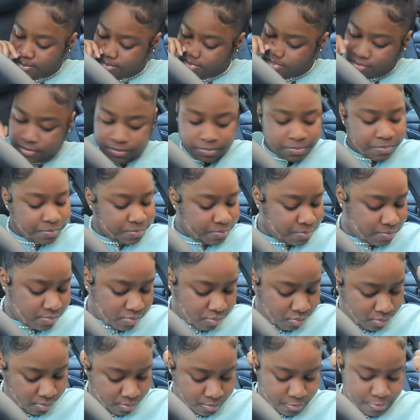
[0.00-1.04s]

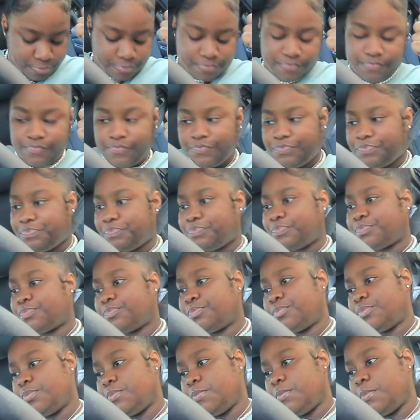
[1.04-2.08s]

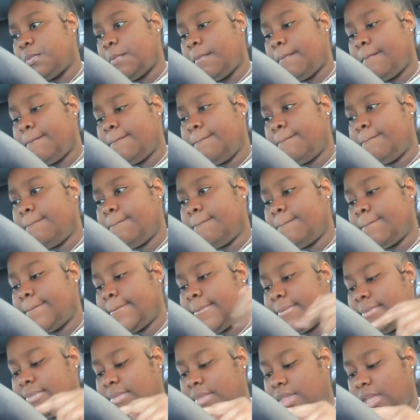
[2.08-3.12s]

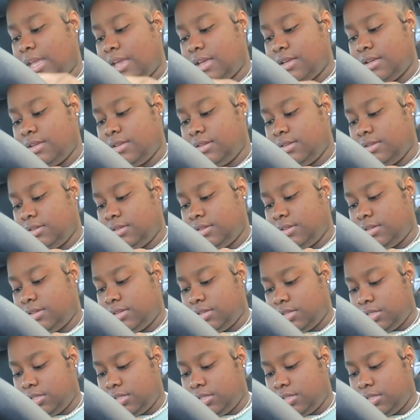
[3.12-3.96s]
[no speech]